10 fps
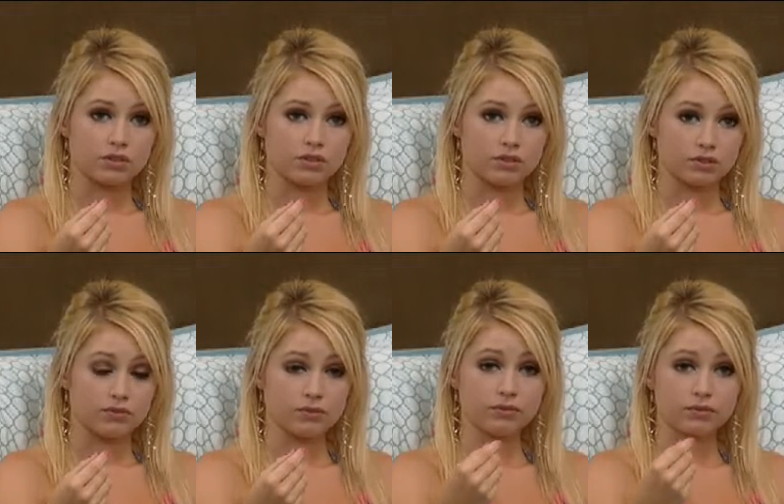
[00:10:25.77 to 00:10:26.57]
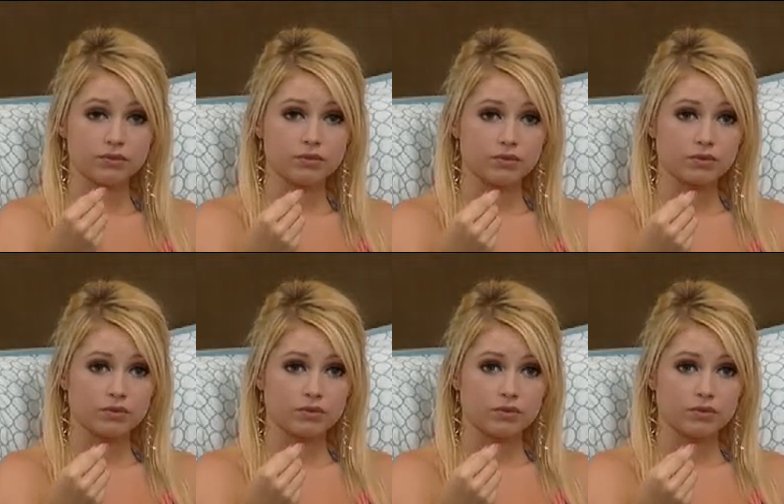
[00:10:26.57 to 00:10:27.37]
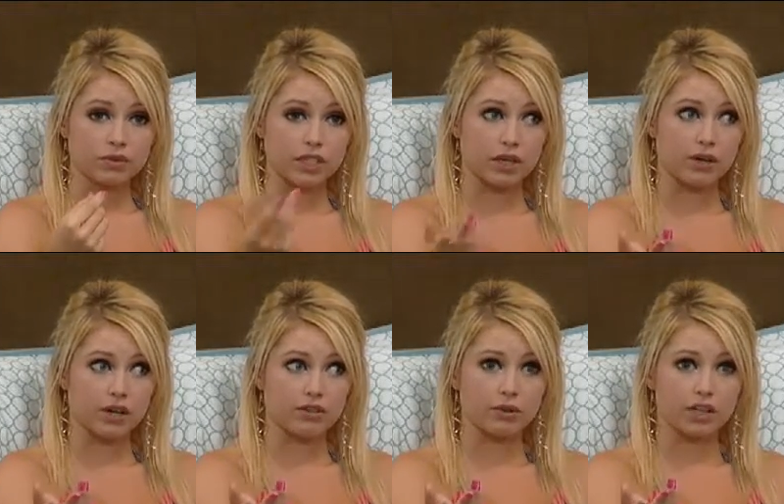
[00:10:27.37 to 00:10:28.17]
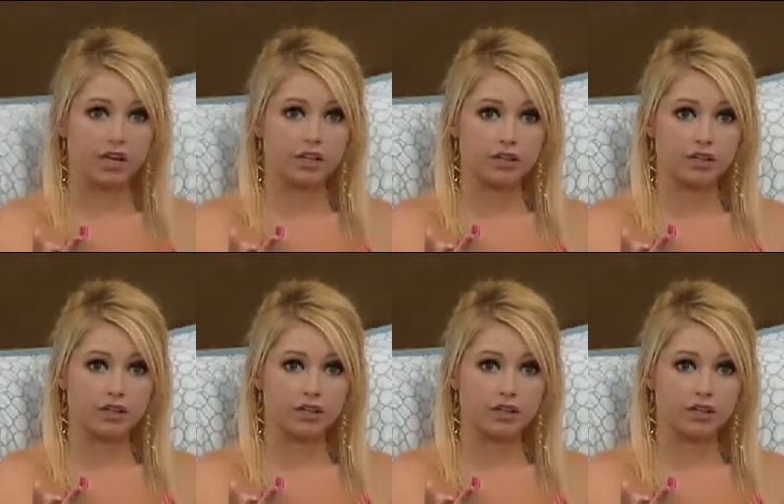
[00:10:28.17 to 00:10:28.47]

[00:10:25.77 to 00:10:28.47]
Mm-hmm. And I would have you and Hayden.